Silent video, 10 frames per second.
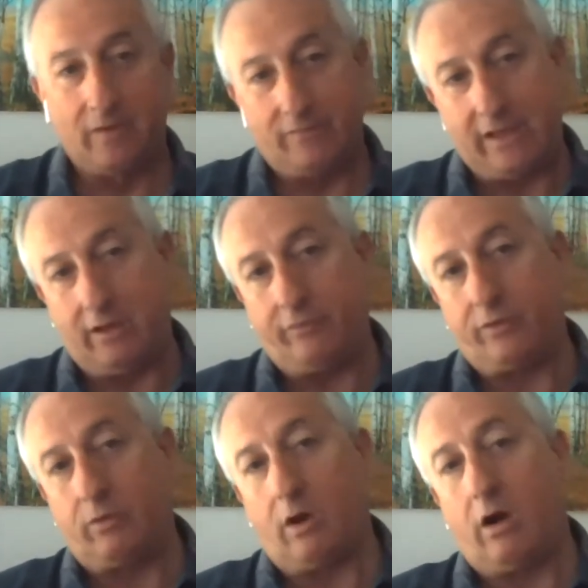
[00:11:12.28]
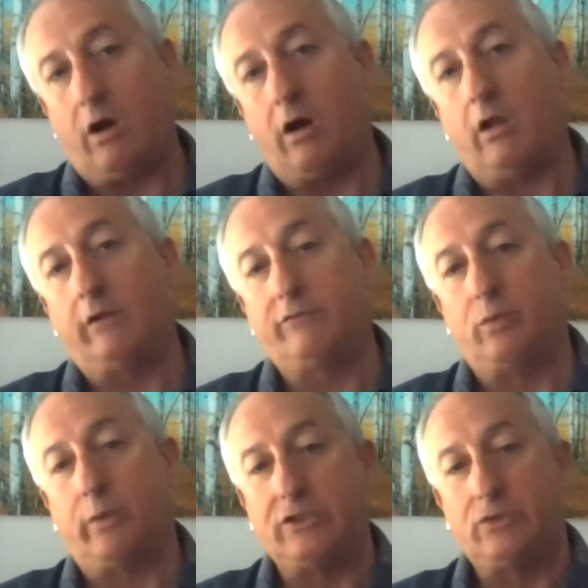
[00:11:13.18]
they go through all of
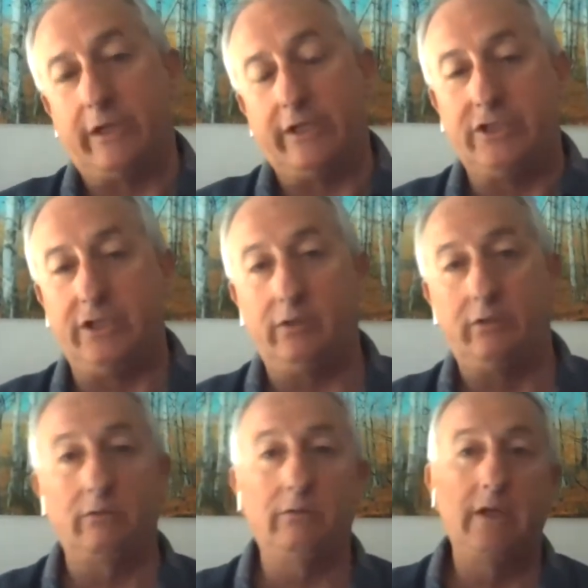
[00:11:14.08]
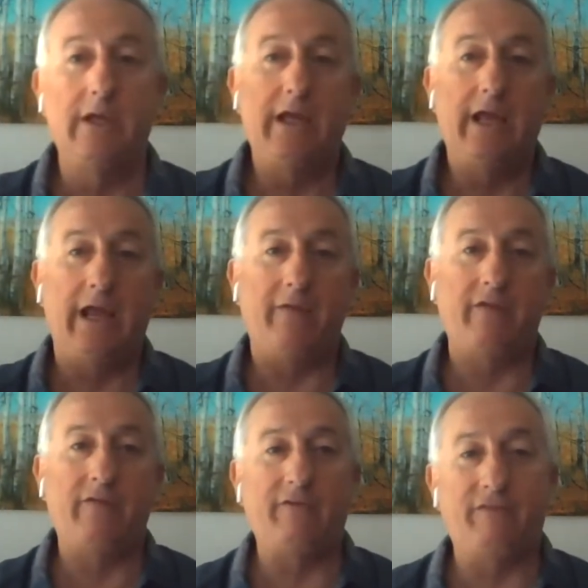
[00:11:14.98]
2022 and
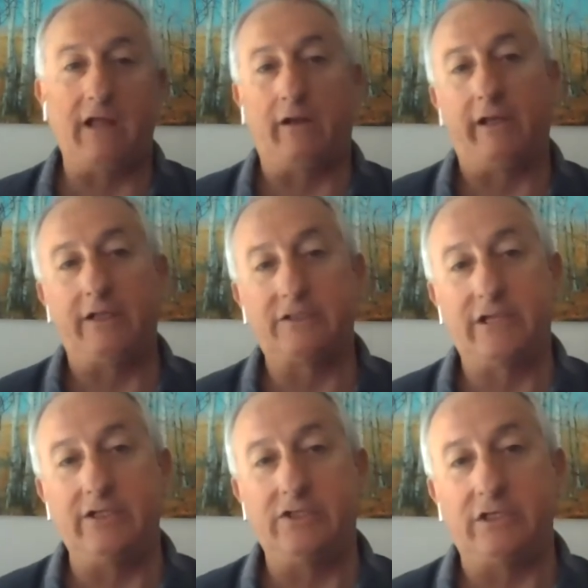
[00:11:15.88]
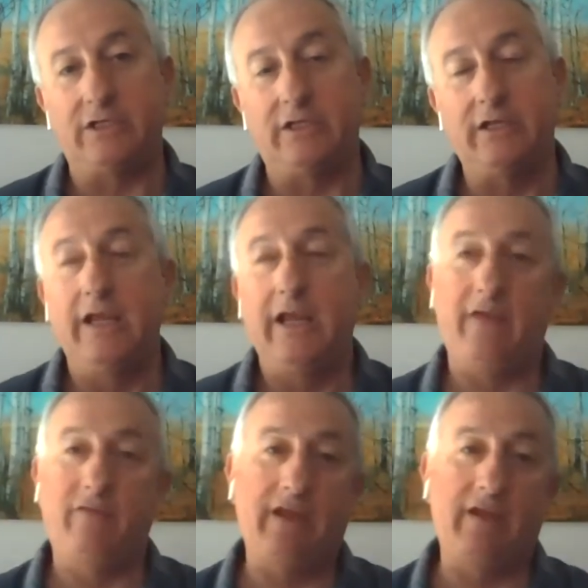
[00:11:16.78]
then they file an extension,
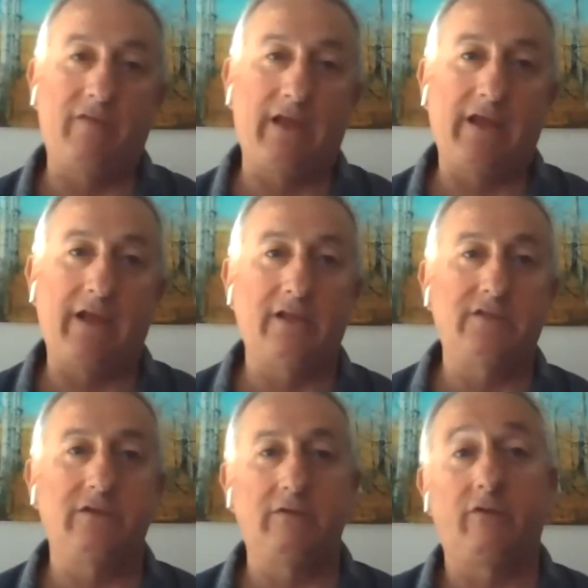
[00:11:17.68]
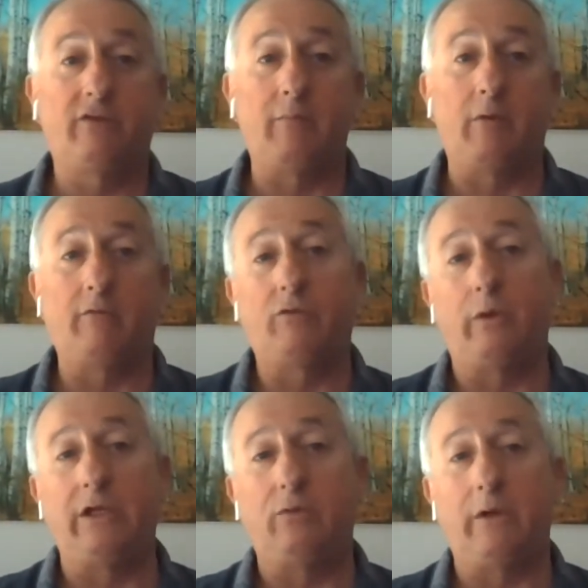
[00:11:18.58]
and then they get into the summer of
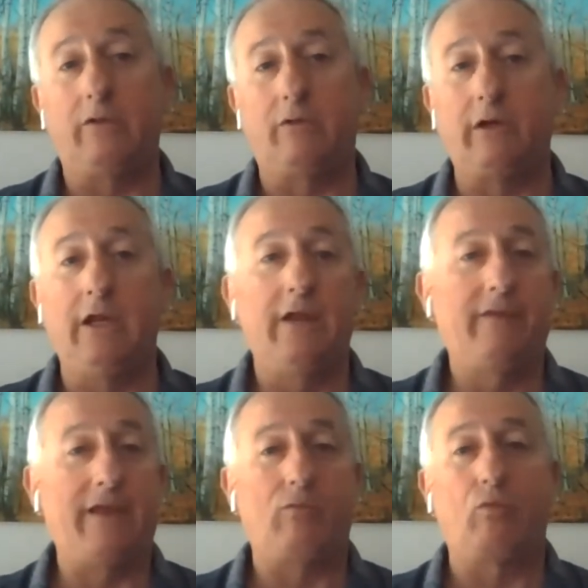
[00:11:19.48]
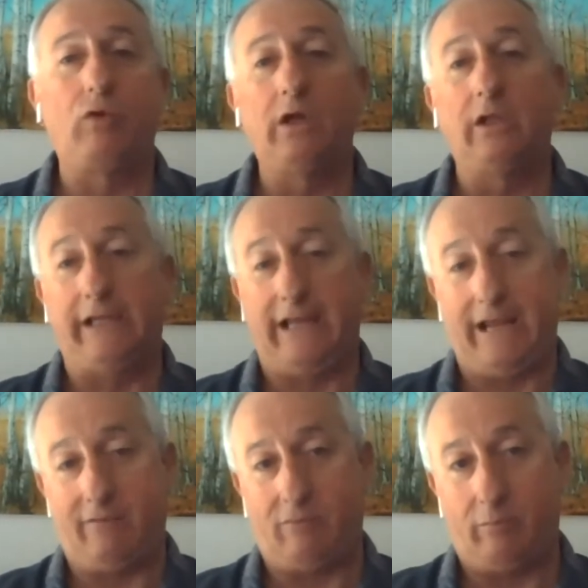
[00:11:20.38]
2023, they really
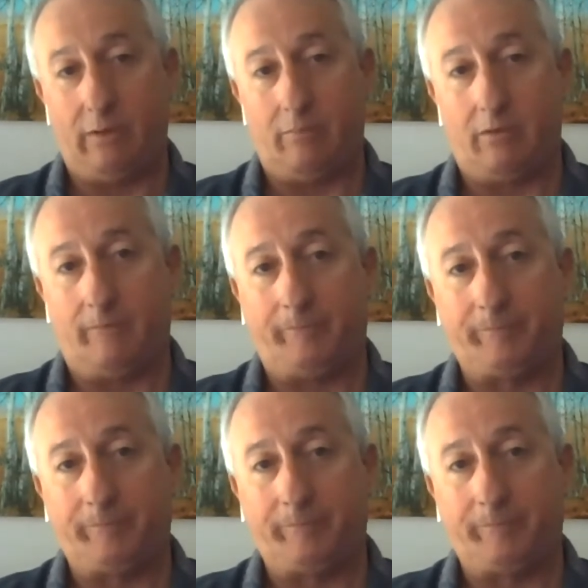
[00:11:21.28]
can't remember.